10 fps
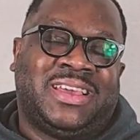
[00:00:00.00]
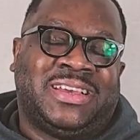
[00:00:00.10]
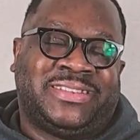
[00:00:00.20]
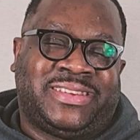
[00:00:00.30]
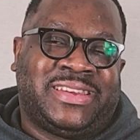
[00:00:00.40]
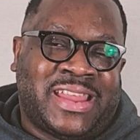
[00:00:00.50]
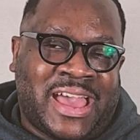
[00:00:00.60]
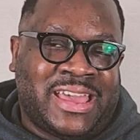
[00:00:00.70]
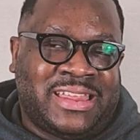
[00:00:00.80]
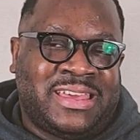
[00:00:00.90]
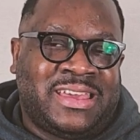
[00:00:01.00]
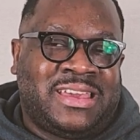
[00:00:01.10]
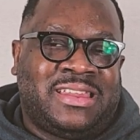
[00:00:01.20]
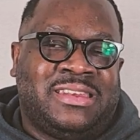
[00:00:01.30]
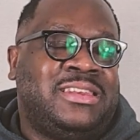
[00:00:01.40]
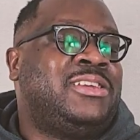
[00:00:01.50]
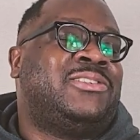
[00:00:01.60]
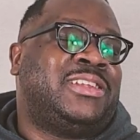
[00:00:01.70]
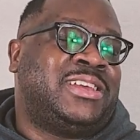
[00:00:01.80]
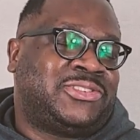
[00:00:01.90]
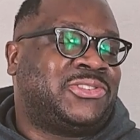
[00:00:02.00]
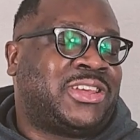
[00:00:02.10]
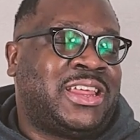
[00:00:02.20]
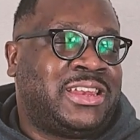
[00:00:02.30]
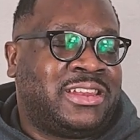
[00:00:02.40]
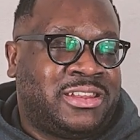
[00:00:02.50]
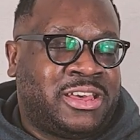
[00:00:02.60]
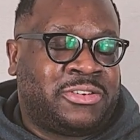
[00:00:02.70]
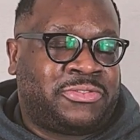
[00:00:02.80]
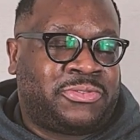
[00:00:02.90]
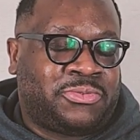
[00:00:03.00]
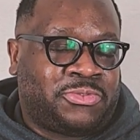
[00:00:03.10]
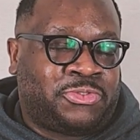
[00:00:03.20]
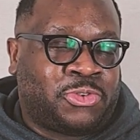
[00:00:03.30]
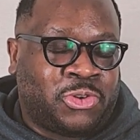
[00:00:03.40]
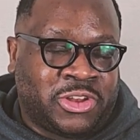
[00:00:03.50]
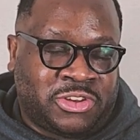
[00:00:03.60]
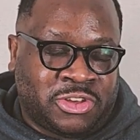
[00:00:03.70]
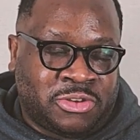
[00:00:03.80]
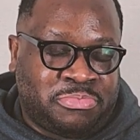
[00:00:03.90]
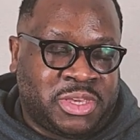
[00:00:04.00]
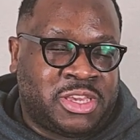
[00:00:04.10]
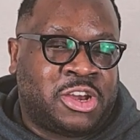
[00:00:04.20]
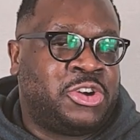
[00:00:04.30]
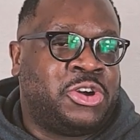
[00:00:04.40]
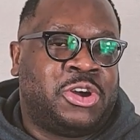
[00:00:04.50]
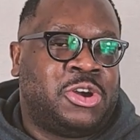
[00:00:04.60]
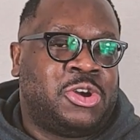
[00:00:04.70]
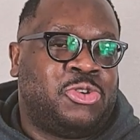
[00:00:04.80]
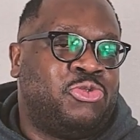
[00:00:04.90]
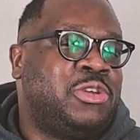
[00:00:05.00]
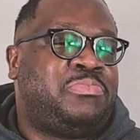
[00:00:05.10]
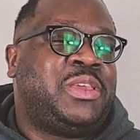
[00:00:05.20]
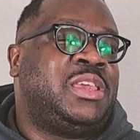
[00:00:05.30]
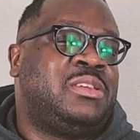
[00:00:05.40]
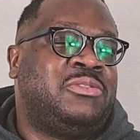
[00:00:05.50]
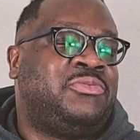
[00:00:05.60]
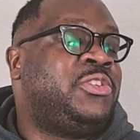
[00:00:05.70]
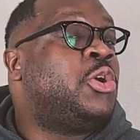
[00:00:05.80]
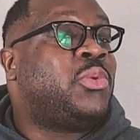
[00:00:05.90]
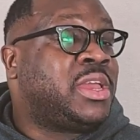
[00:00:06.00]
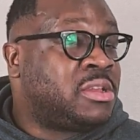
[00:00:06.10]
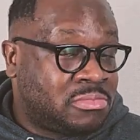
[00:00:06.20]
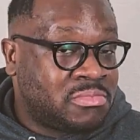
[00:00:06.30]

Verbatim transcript: is not nearly entertaining enough for it to be a repeat viewing